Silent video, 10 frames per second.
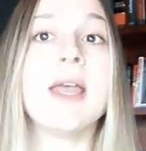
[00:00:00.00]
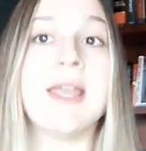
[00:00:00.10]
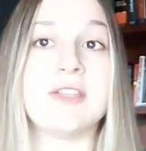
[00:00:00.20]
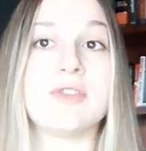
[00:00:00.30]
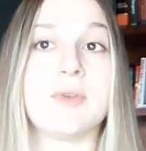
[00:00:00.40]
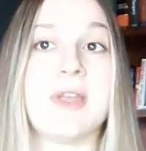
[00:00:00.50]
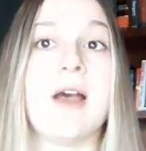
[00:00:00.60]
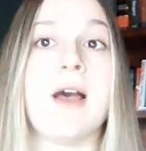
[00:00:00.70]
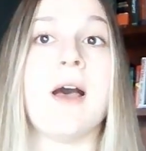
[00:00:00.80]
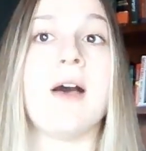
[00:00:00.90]

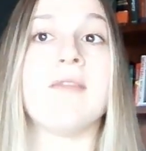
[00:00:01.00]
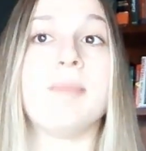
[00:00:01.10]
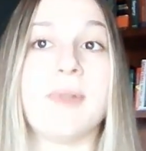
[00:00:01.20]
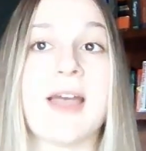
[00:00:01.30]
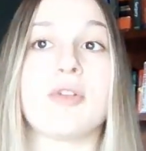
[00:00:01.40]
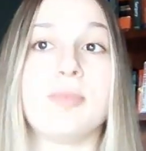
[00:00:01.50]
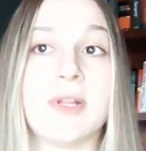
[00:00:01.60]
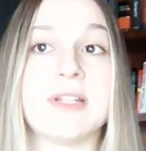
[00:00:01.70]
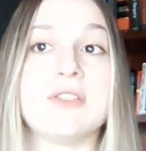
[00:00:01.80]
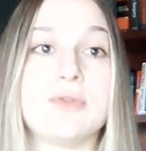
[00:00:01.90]
history of black or
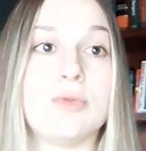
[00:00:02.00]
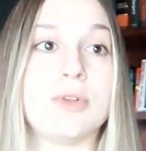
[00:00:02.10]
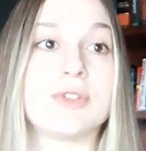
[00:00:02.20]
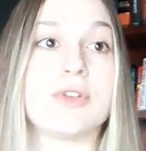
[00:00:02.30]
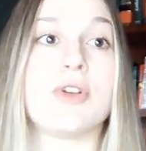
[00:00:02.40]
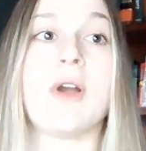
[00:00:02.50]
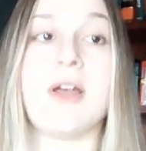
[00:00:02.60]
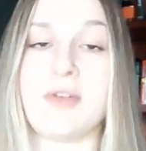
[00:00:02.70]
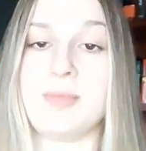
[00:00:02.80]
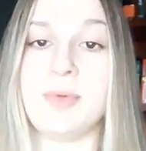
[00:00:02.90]
bloody stools or
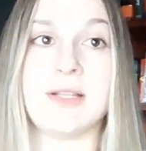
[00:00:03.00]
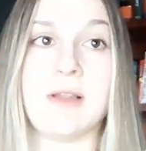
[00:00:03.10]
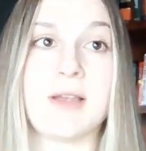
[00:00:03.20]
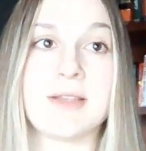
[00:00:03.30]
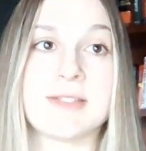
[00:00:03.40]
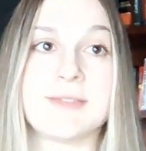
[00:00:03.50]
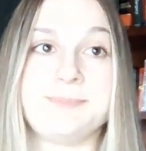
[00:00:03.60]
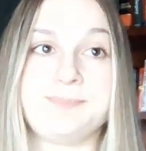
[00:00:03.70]
other blood loss.